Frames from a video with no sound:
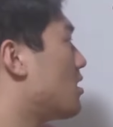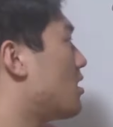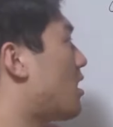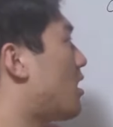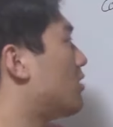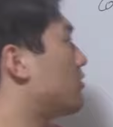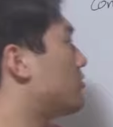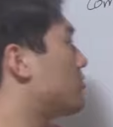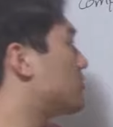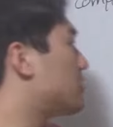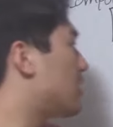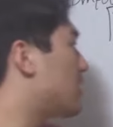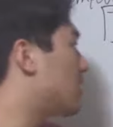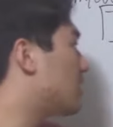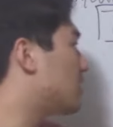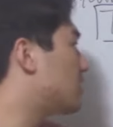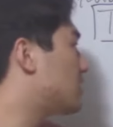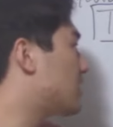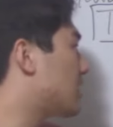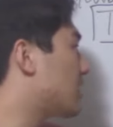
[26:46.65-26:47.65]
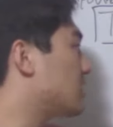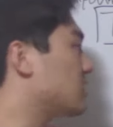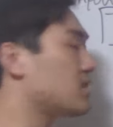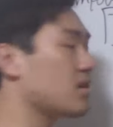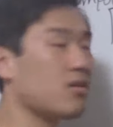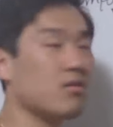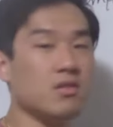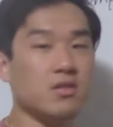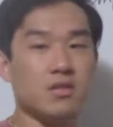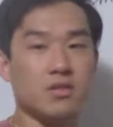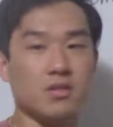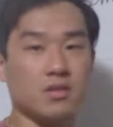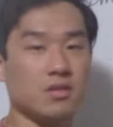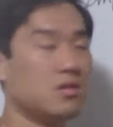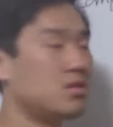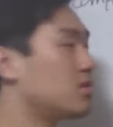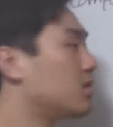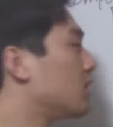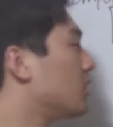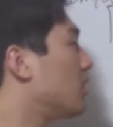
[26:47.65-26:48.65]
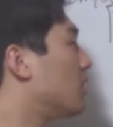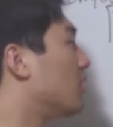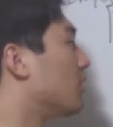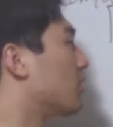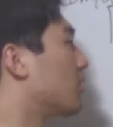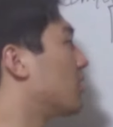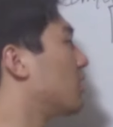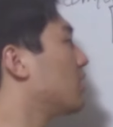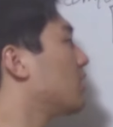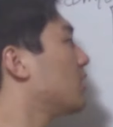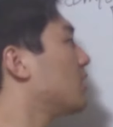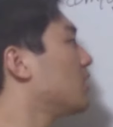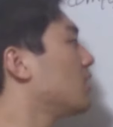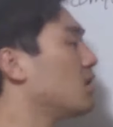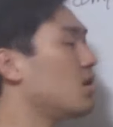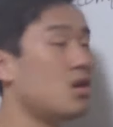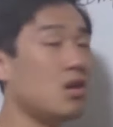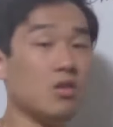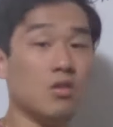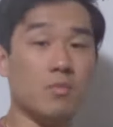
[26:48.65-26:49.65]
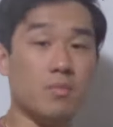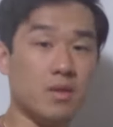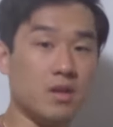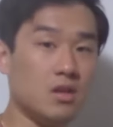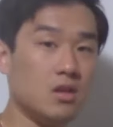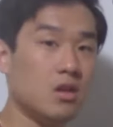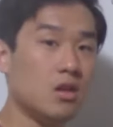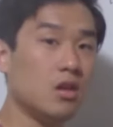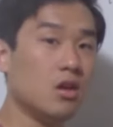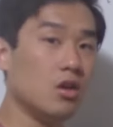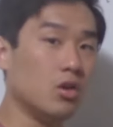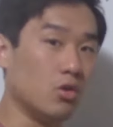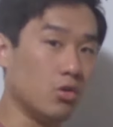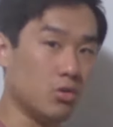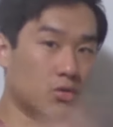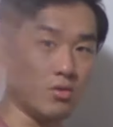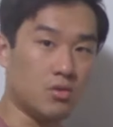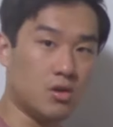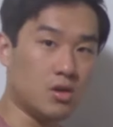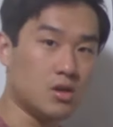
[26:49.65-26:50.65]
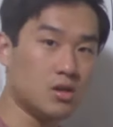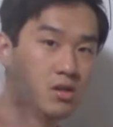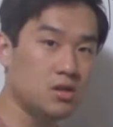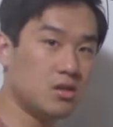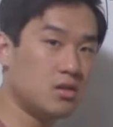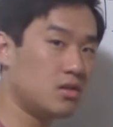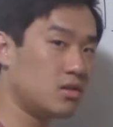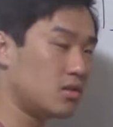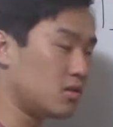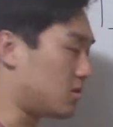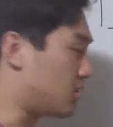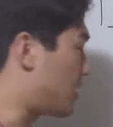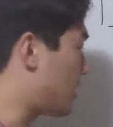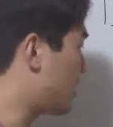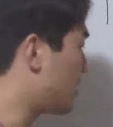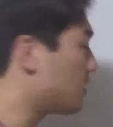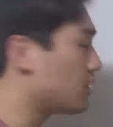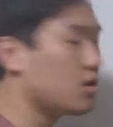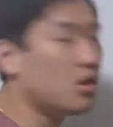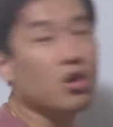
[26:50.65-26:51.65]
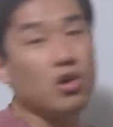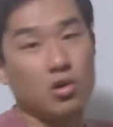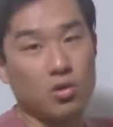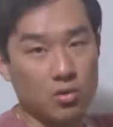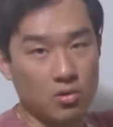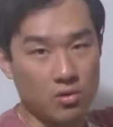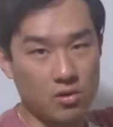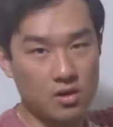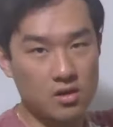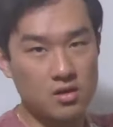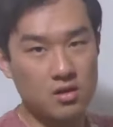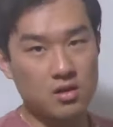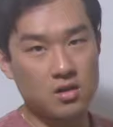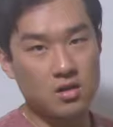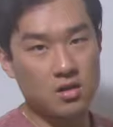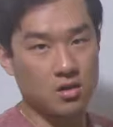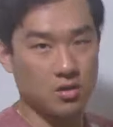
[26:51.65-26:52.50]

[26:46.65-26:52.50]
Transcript: How do you say the second sound here? Okay, it would be lo, right? Lo,